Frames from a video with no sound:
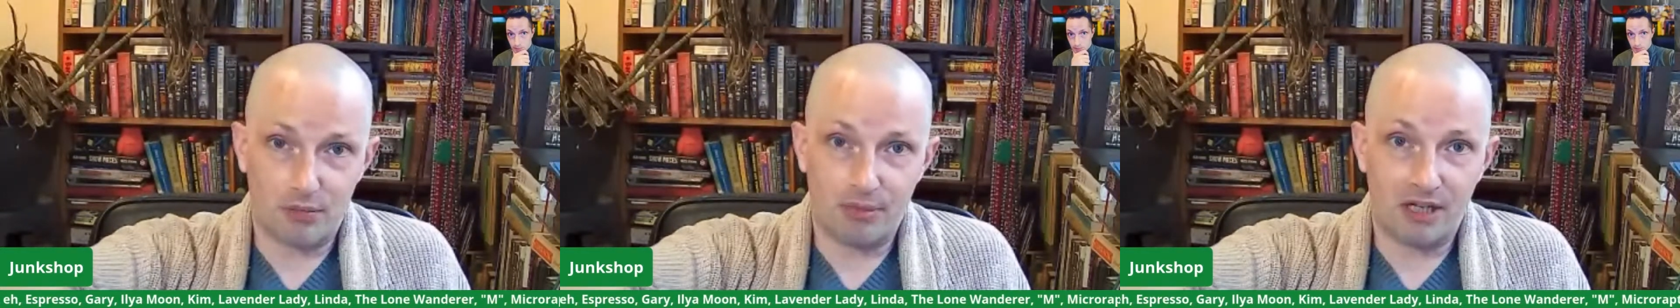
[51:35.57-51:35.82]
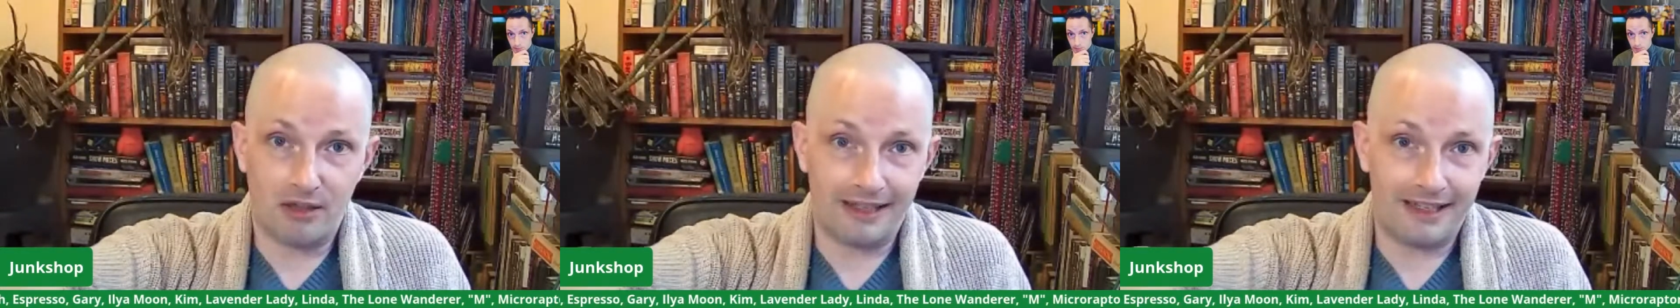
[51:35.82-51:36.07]

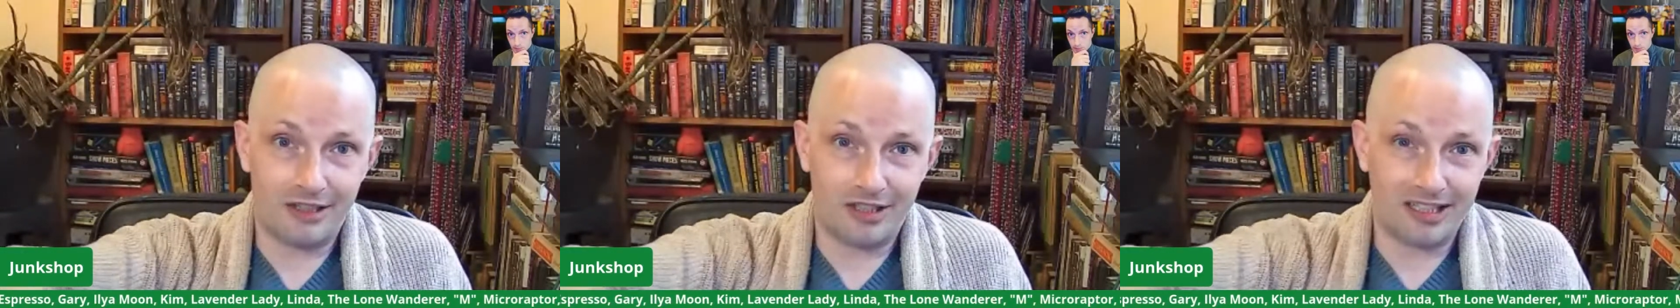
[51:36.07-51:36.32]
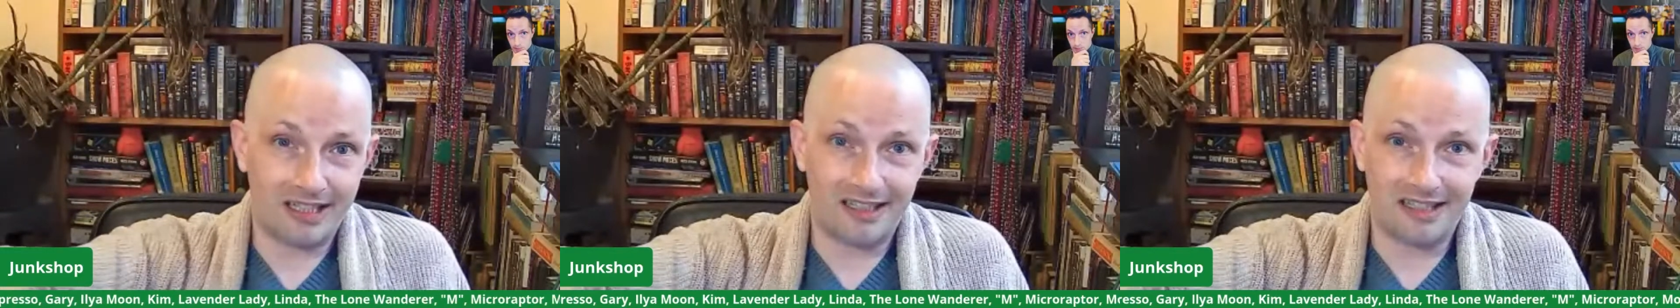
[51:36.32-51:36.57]
Apparently he's
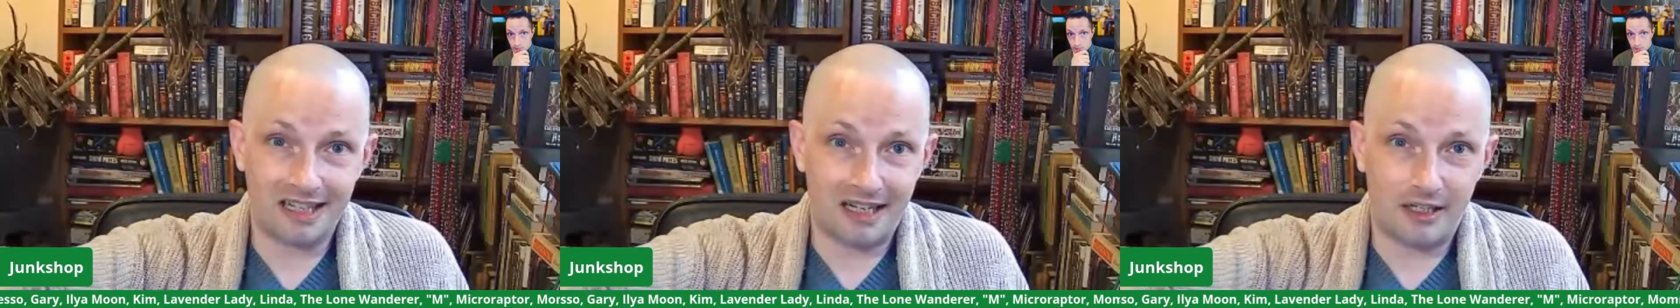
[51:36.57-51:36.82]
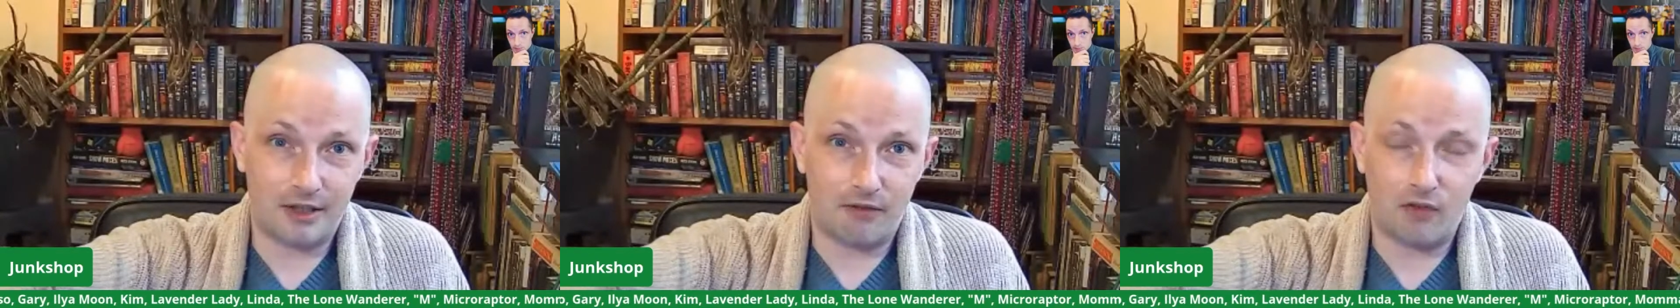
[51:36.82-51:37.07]
just going to
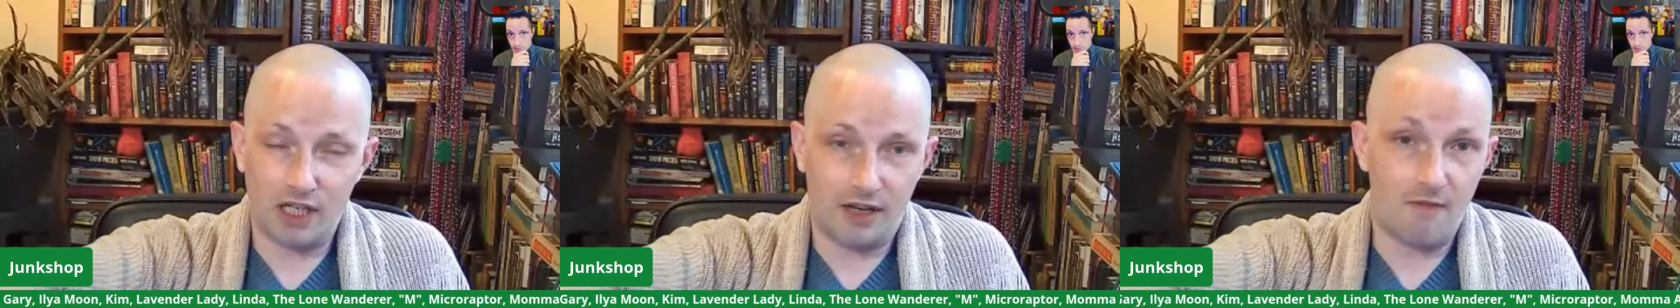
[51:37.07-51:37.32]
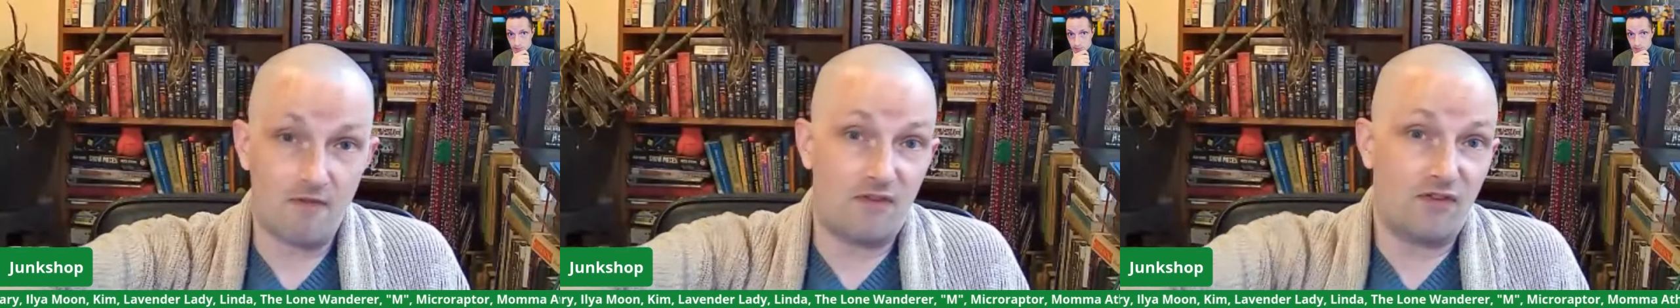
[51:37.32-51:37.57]
stand here and
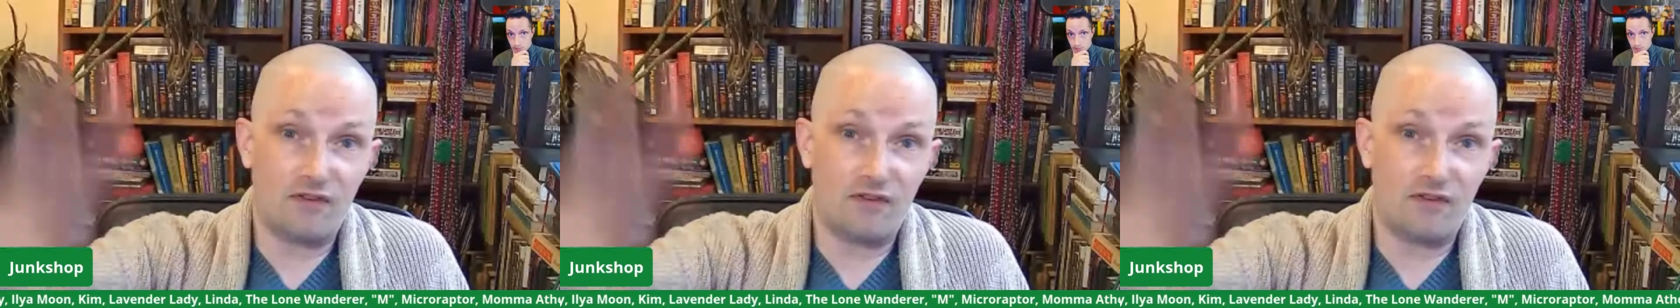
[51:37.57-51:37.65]
fucking